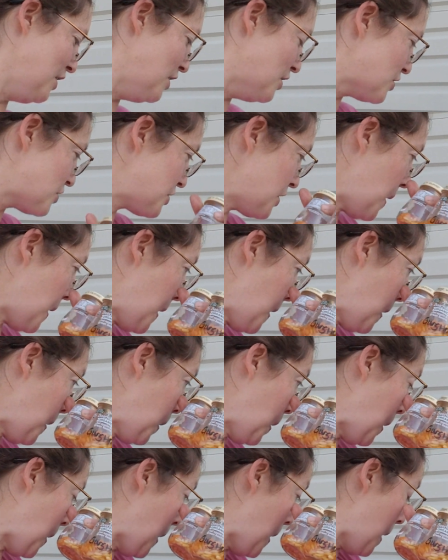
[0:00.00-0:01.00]

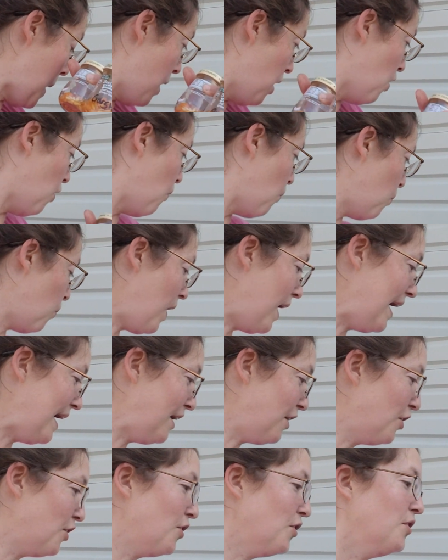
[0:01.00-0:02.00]
So
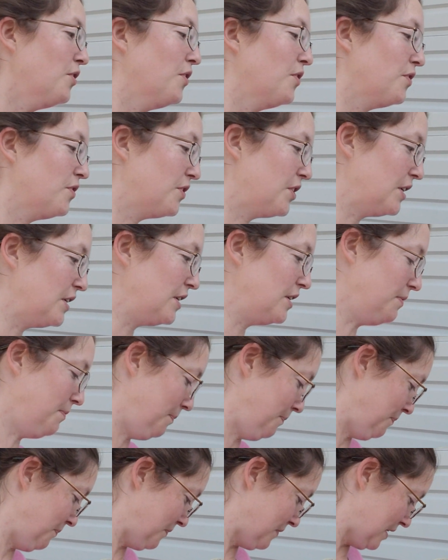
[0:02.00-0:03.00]
while the
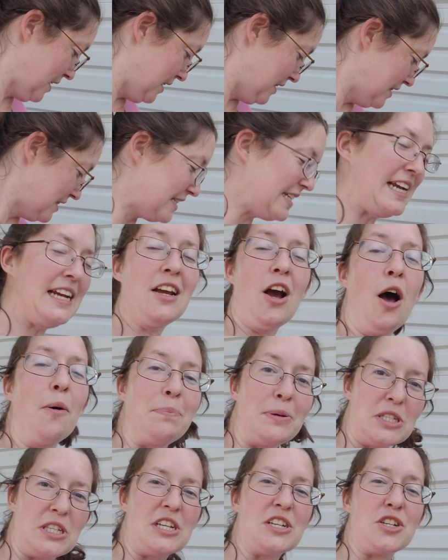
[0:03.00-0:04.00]

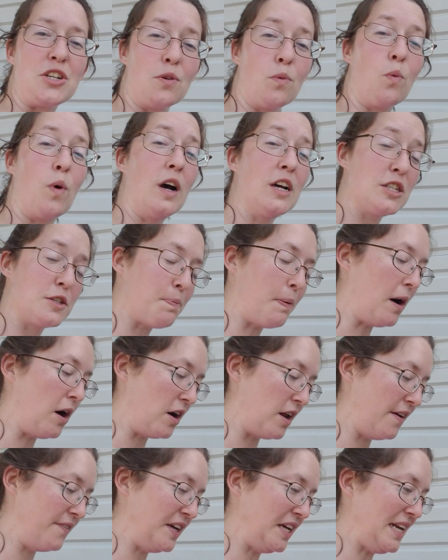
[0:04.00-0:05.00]
decomposition was part
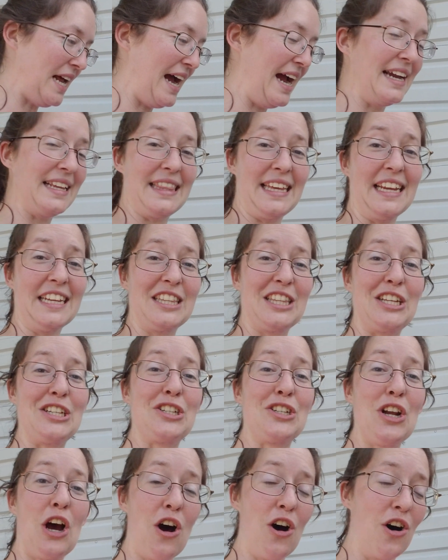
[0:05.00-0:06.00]
of it, I think the
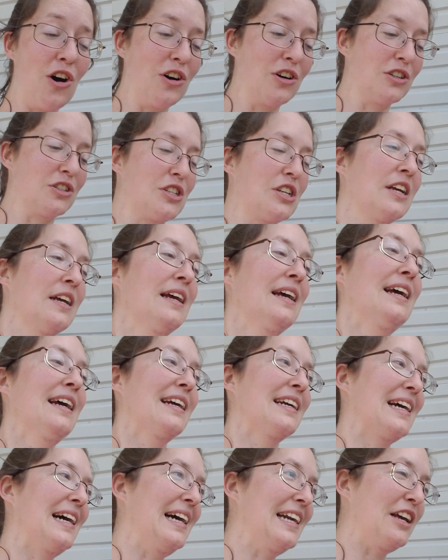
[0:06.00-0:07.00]
dogs
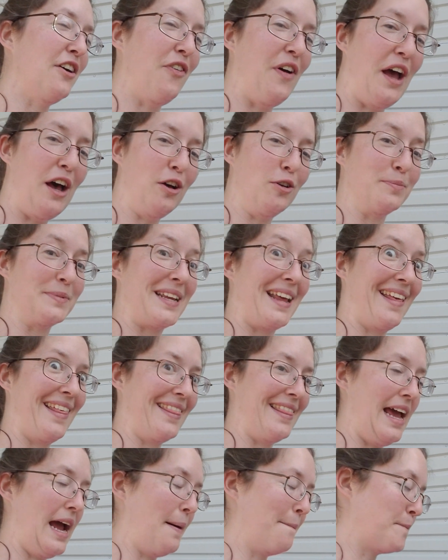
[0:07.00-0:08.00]
kind of helped
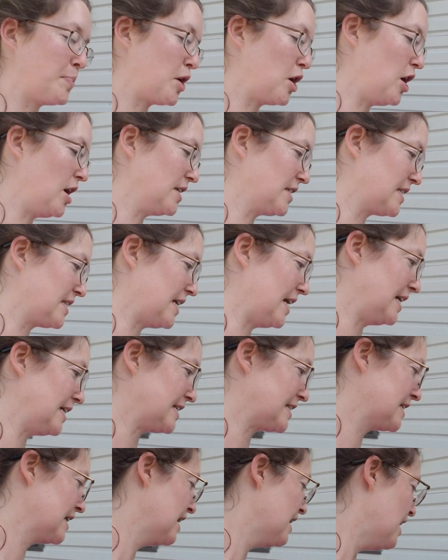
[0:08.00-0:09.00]
that process
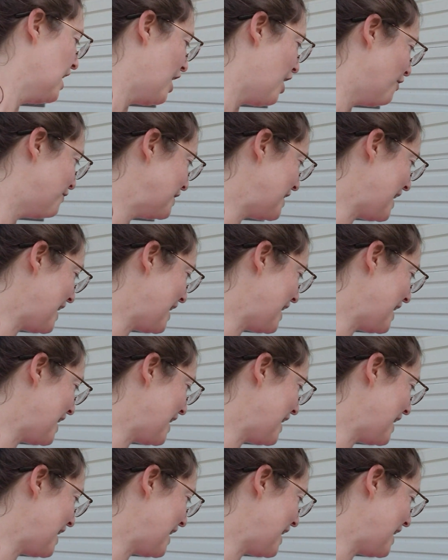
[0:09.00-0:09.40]
of it